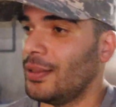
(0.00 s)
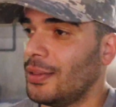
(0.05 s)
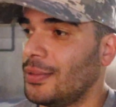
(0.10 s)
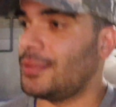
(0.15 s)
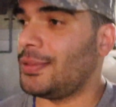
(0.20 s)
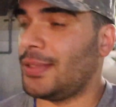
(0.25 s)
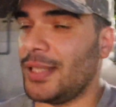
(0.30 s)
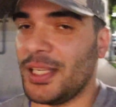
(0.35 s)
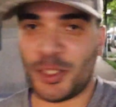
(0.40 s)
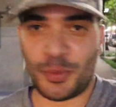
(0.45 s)
It
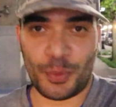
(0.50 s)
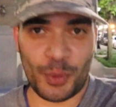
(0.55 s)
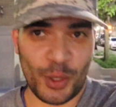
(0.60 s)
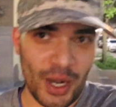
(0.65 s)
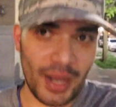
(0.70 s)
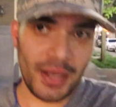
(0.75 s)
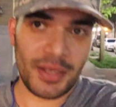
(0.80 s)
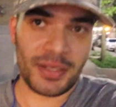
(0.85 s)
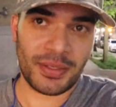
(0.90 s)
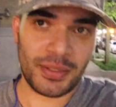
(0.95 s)
says
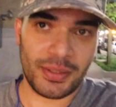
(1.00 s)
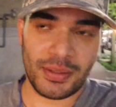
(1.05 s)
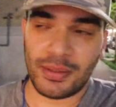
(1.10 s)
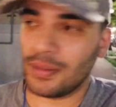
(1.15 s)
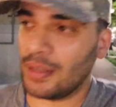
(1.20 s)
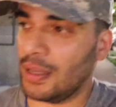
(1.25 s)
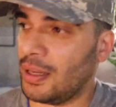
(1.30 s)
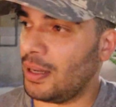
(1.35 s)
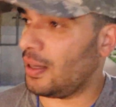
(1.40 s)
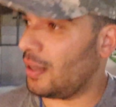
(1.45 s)
press,
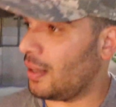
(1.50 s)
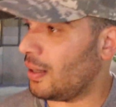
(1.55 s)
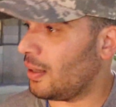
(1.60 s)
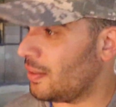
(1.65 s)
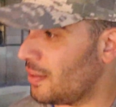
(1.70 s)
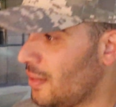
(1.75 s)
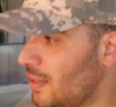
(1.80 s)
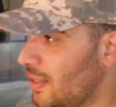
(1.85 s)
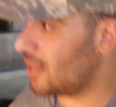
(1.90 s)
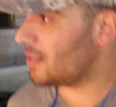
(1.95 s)

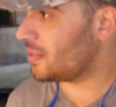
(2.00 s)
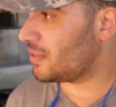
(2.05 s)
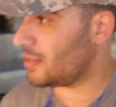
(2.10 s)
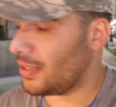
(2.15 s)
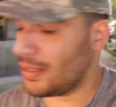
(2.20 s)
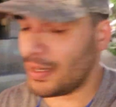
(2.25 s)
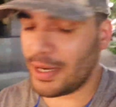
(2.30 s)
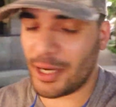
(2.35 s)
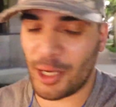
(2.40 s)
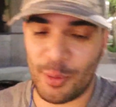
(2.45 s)
and then it has it
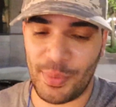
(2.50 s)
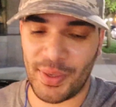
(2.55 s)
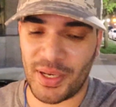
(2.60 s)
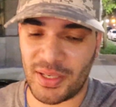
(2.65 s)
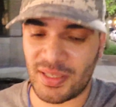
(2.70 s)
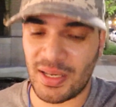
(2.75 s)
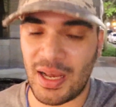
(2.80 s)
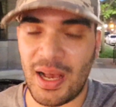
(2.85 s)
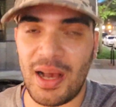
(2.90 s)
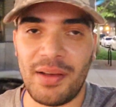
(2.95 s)
in Arabic,
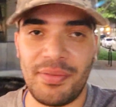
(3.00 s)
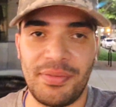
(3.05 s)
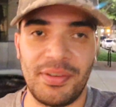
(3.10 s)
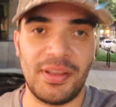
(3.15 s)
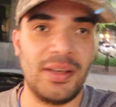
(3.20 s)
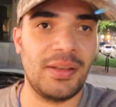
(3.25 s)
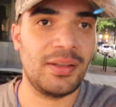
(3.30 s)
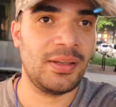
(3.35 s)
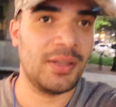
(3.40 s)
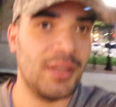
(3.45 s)

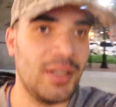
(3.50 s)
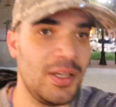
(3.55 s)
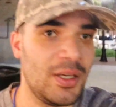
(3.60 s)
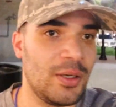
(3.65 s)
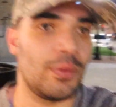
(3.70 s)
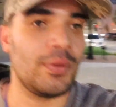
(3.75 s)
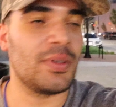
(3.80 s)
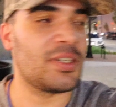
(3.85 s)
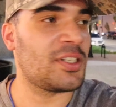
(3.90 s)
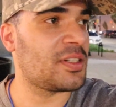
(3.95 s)
Sahafi,
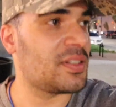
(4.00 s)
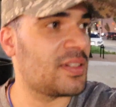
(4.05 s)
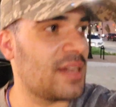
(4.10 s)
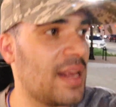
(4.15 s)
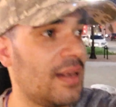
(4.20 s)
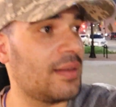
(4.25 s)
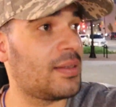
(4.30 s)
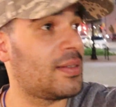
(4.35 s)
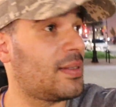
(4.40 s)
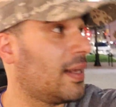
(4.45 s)
which
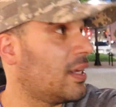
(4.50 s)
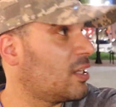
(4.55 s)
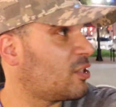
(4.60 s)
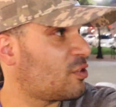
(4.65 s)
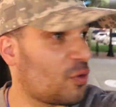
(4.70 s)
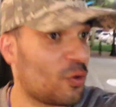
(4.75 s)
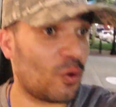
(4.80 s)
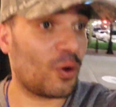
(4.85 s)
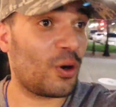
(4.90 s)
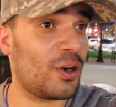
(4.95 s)
stands
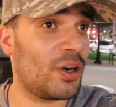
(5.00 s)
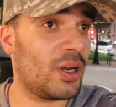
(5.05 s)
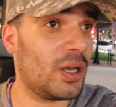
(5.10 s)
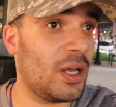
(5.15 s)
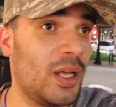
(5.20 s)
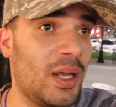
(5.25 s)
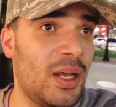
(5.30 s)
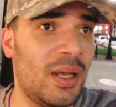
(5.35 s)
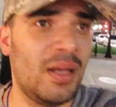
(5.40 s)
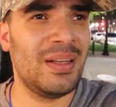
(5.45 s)
for,
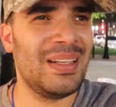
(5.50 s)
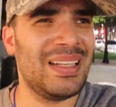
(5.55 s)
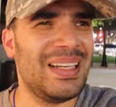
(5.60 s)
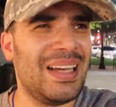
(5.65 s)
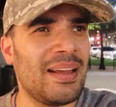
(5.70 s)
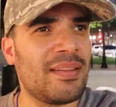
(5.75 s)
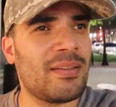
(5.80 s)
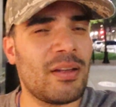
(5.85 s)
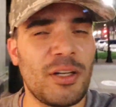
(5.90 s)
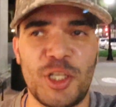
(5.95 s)
I
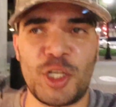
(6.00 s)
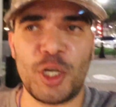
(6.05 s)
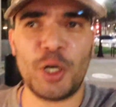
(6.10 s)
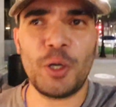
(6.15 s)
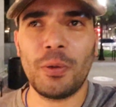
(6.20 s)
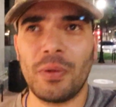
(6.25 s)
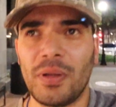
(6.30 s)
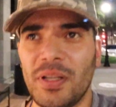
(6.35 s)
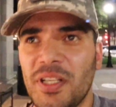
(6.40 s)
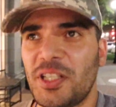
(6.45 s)
thought
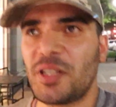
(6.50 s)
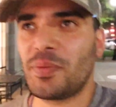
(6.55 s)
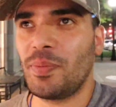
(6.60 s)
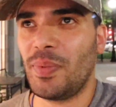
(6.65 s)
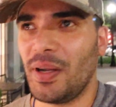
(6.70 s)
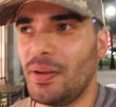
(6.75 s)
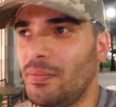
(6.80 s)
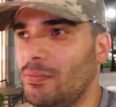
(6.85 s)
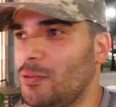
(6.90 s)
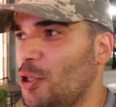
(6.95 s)
journalist,
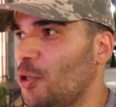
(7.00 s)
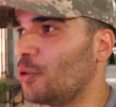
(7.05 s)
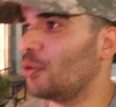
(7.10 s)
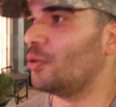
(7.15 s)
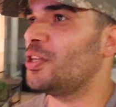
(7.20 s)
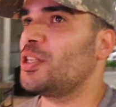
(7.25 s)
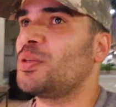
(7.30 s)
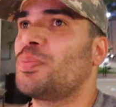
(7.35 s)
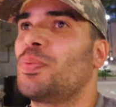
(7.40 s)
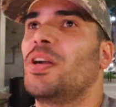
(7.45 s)
but
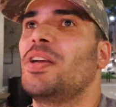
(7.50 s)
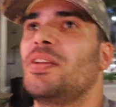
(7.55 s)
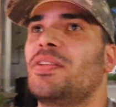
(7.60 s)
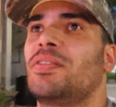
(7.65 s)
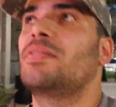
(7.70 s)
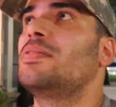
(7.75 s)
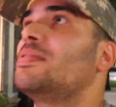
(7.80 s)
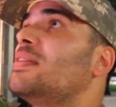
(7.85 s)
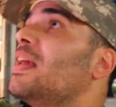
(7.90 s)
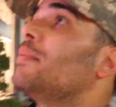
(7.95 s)
journalist, press,
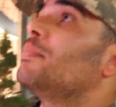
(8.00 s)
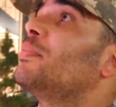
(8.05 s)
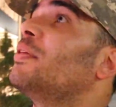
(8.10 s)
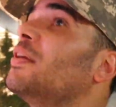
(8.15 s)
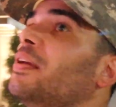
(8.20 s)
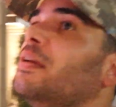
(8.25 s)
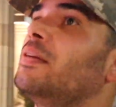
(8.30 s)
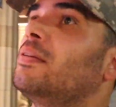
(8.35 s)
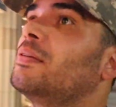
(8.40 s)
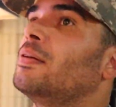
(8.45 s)
same
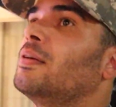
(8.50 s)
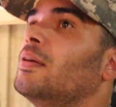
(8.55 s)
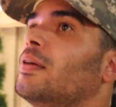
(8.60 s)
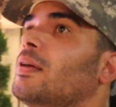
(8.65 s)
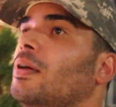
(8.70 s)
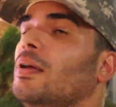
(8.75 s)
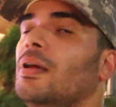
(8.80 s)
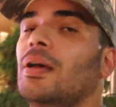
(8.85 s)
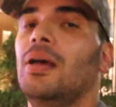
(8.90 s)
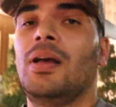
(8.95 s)
thing.
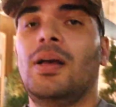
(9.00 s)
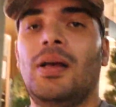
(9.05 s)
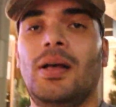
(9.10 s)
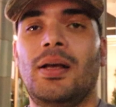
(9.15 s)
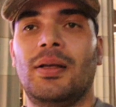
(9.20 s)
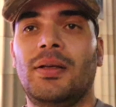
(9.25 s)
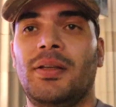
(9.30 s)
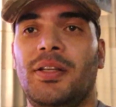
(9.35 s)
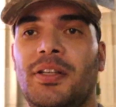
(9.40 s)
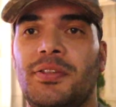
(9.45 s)

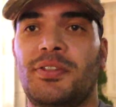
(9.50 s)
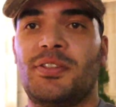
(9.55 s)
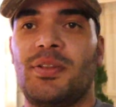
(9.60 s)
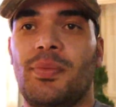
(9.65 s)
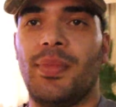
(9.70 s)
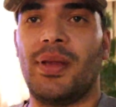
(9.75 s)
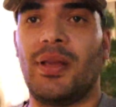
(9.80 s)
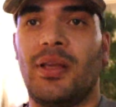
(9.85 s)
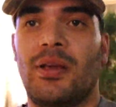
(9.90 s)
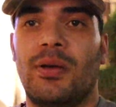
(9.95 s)
Here's the
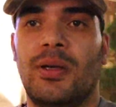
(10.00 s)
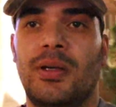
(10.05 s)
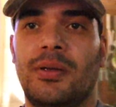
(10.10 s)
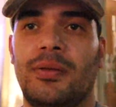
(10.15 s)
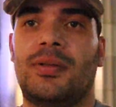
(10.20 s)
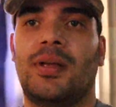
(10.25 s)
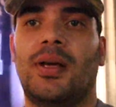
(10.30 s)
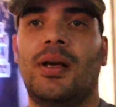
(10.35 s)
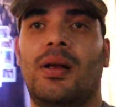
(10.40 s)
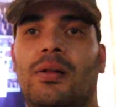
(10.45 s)
Mayo
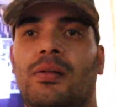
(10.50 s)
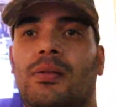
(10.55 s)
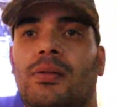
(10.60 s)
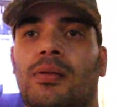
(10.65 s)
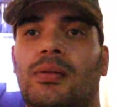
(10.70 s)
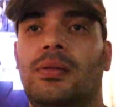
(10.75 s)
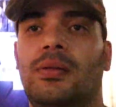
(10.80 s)
Hotel.